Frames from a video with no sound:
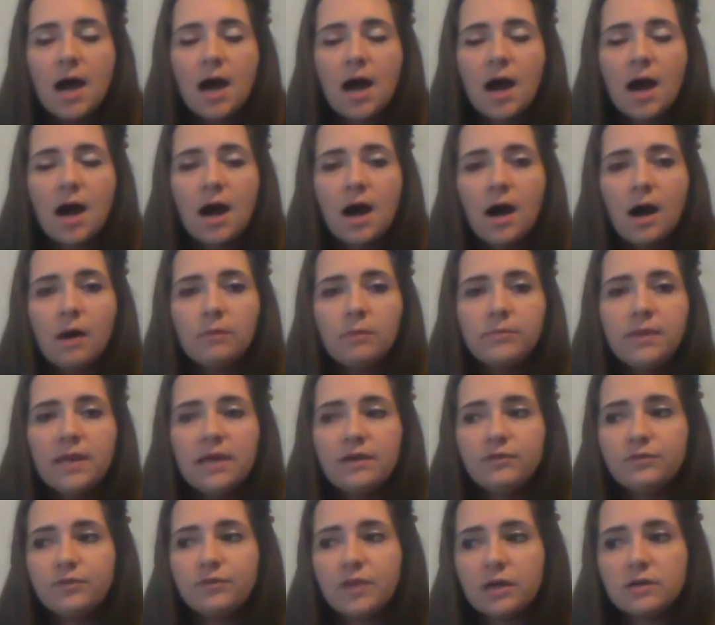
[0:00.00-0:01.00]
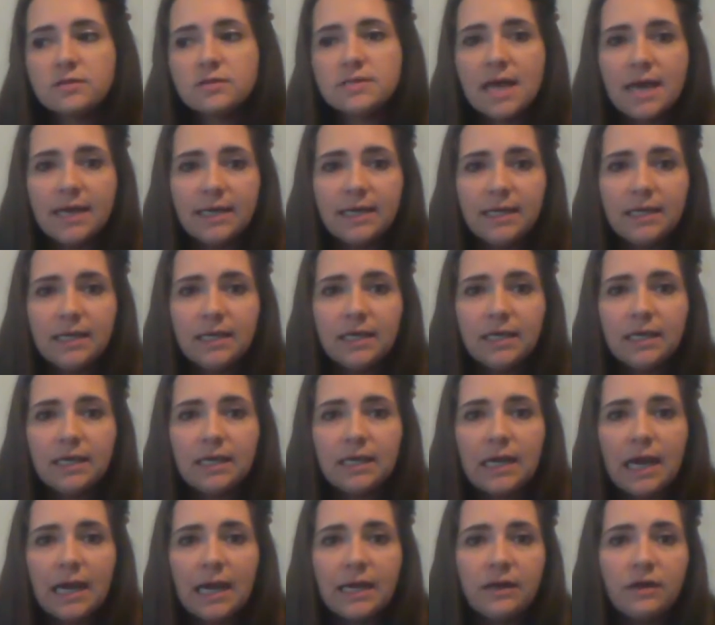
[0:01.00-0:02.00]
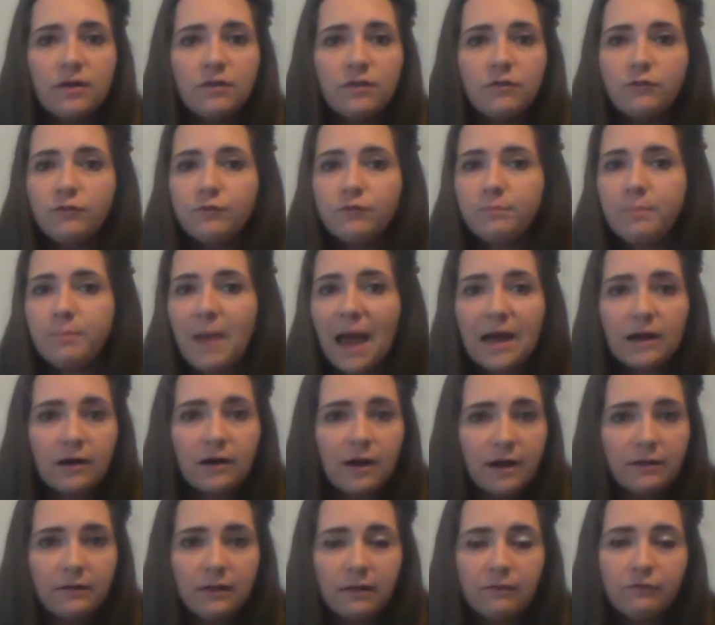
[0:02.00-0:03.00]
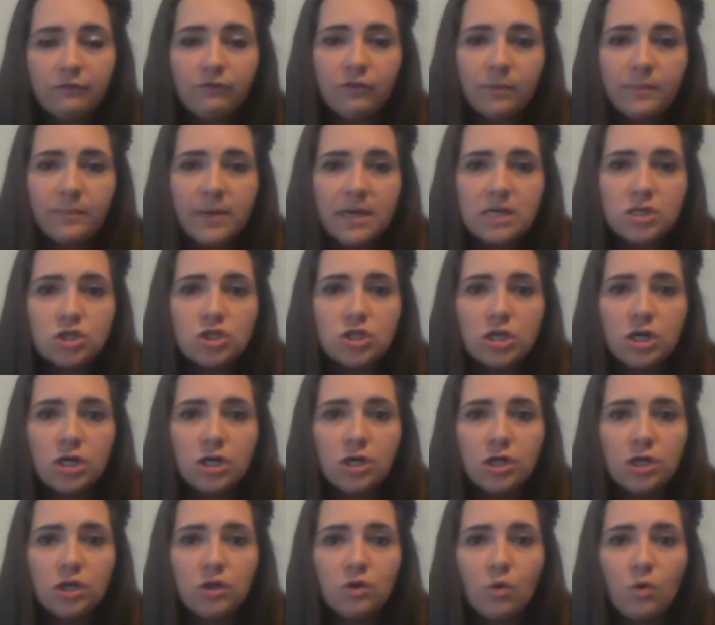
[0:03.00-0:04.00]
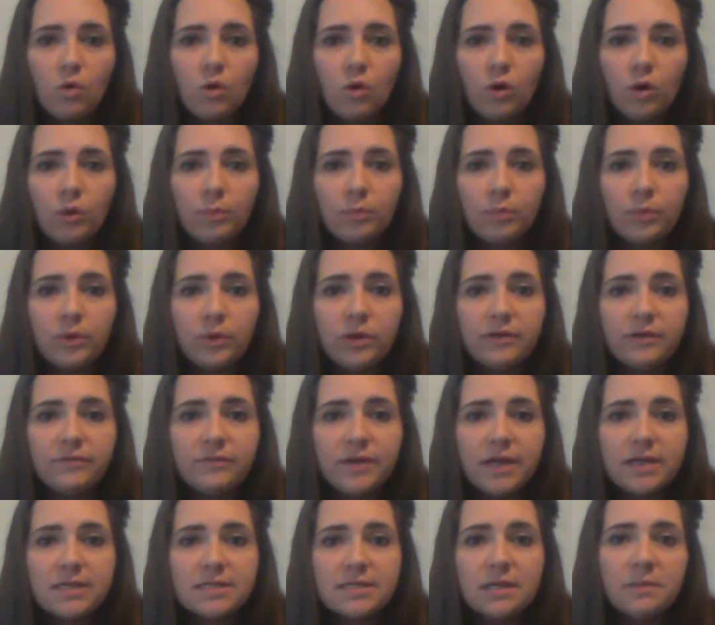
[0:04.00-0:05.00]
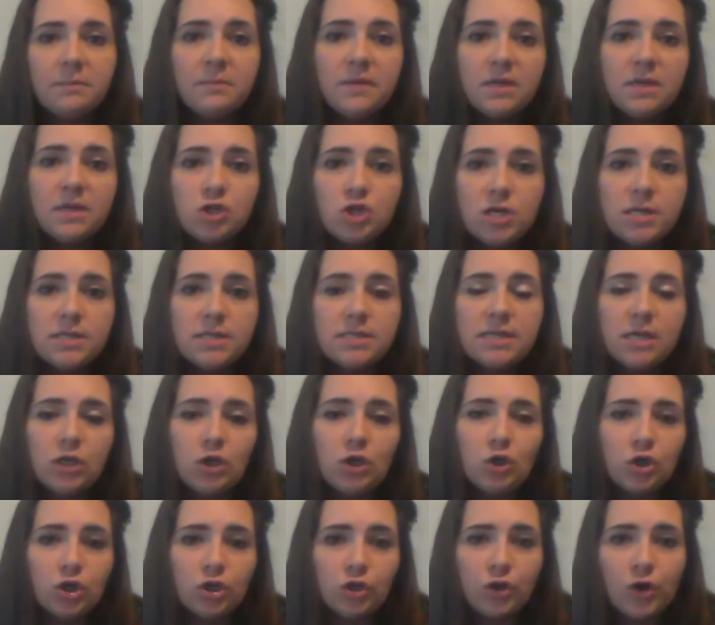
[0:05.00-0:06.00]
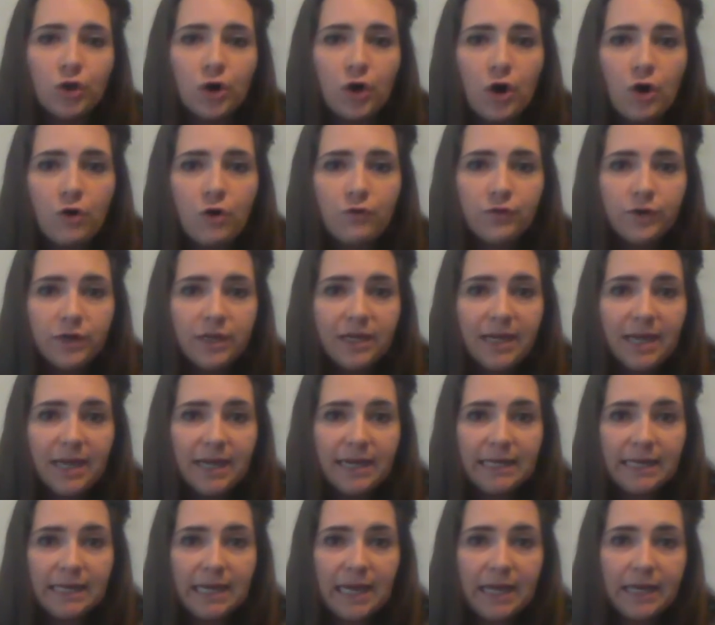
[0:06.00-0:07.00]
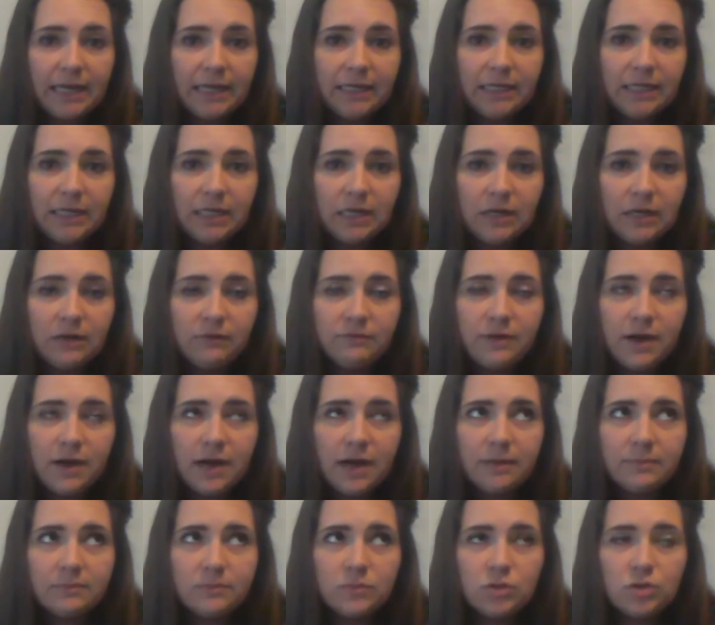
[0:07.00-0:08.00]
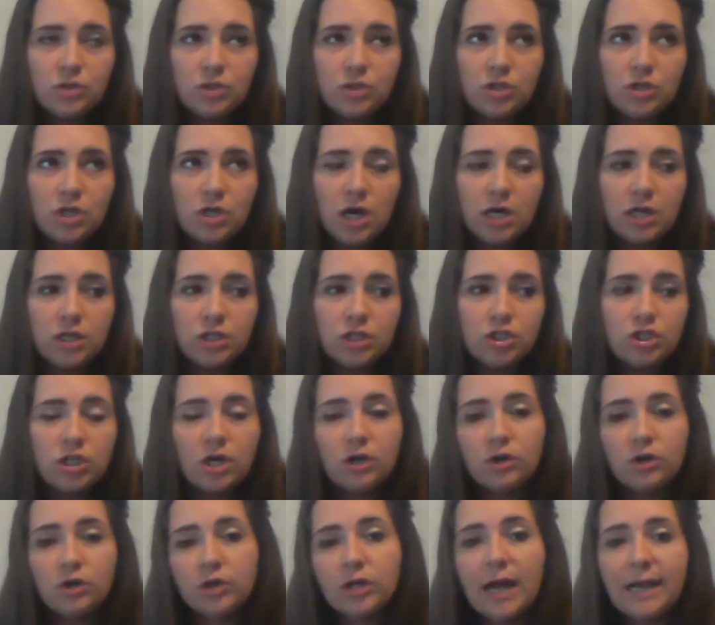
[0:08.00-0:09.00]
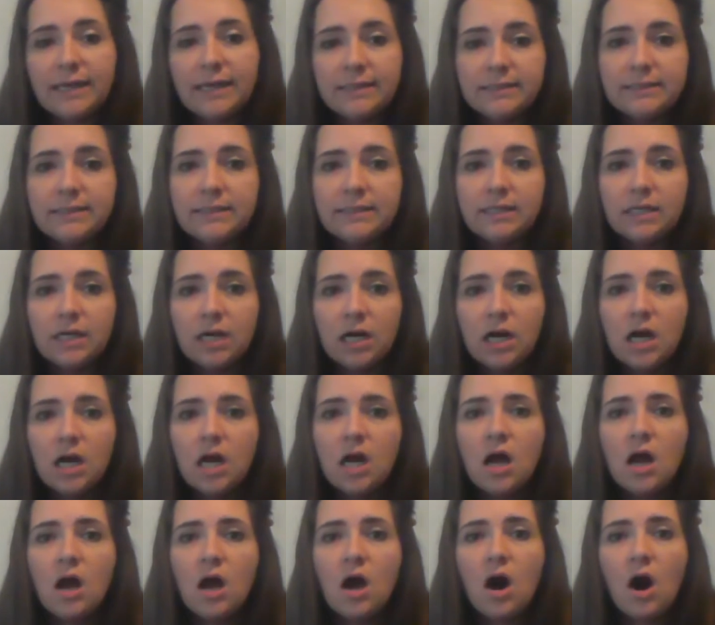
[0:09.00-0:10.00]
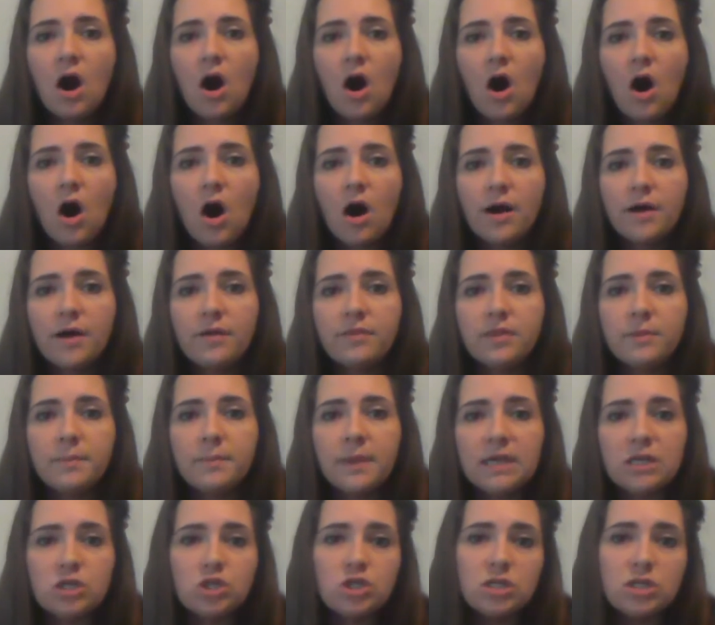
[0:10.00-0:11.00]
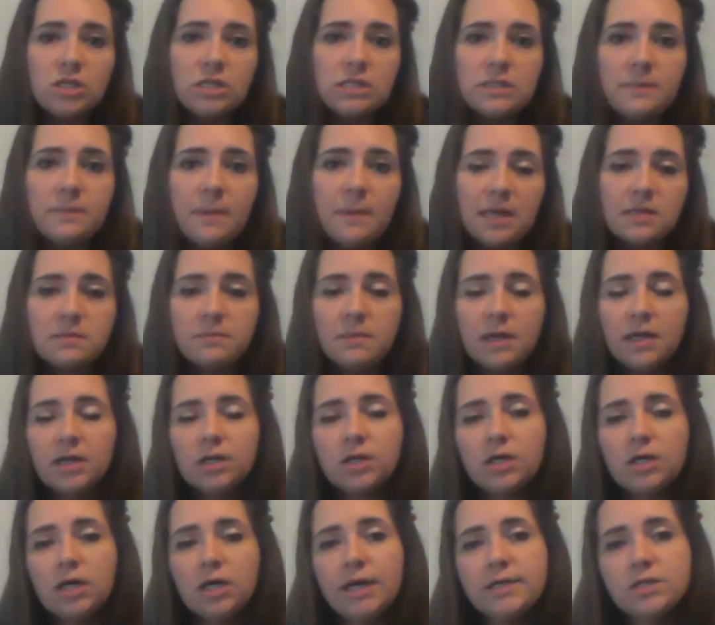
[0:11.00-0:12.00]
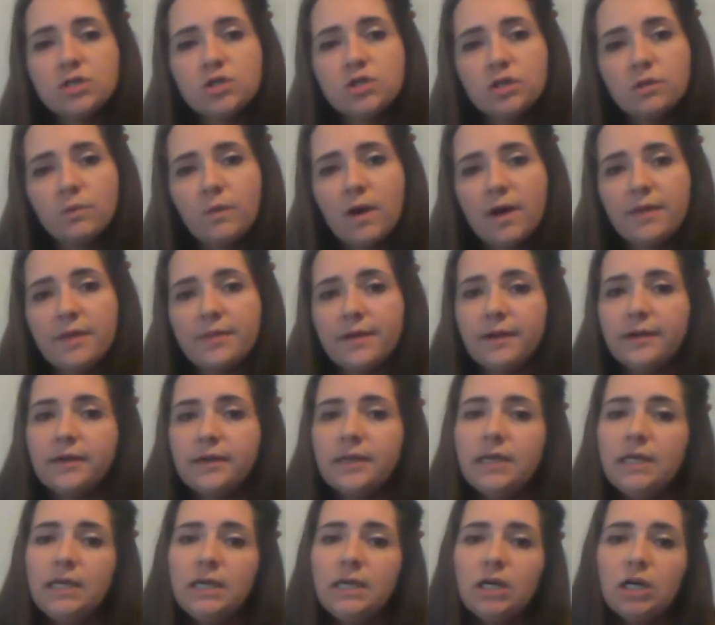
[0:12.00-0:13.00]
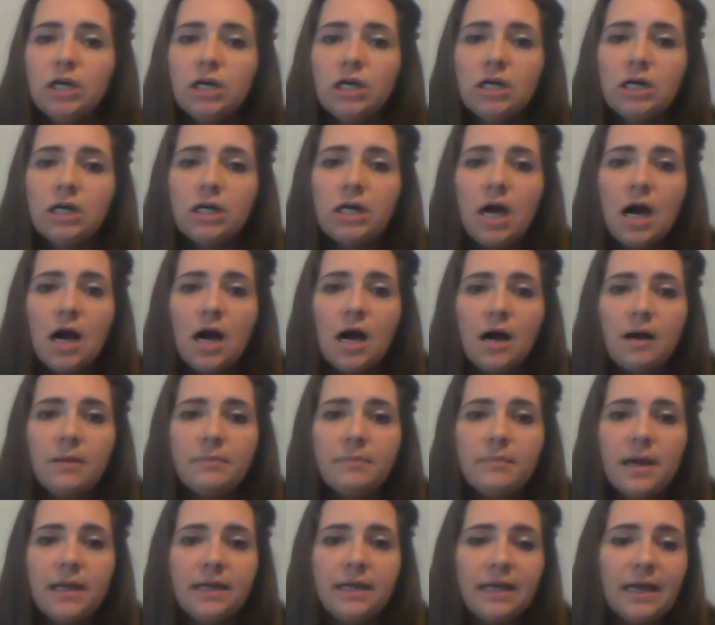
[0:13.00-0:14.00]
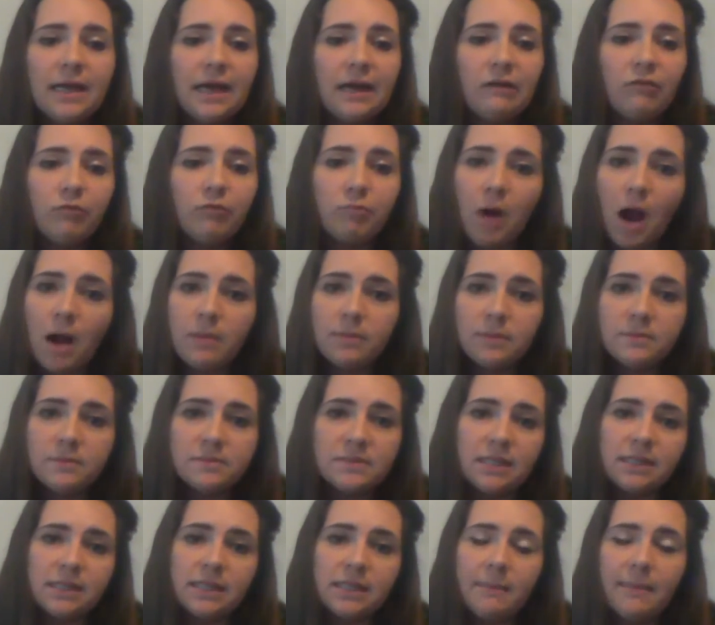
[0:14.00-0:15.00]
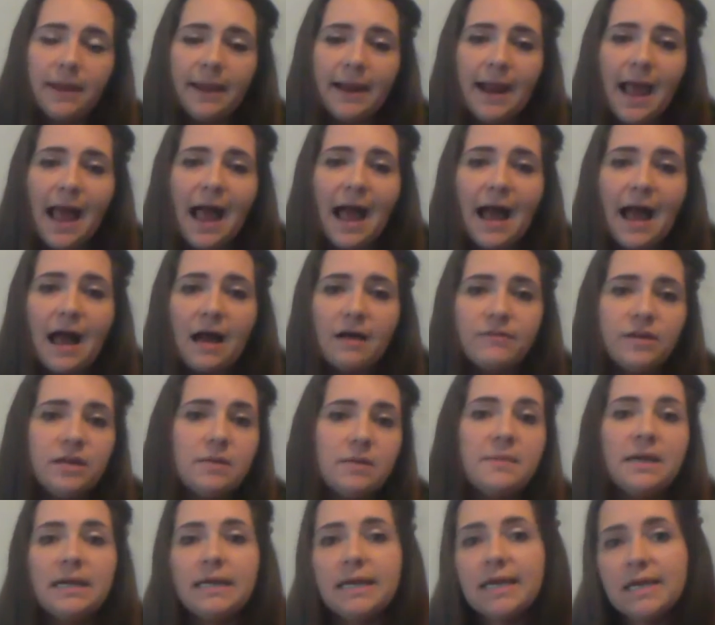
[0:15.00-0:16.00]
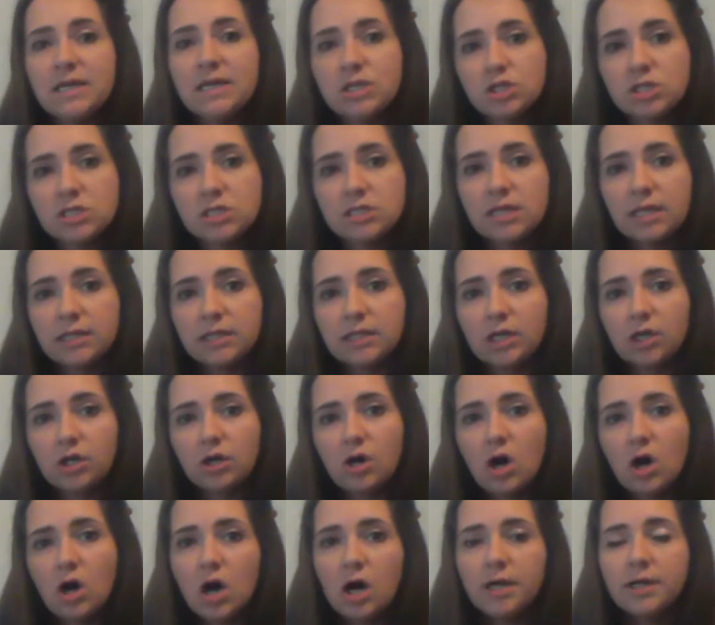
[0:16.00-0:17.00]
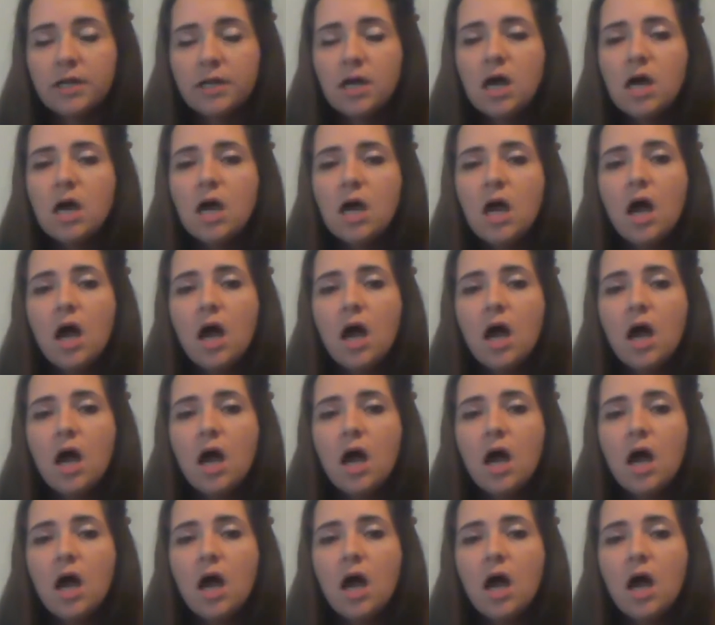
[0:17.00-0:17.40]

If there's any kind of background information or previous admissions that you could look over to get a kind of a general idea on the patient's past medical history, why they're here, any kind of problems that they might have, any medications that they're on.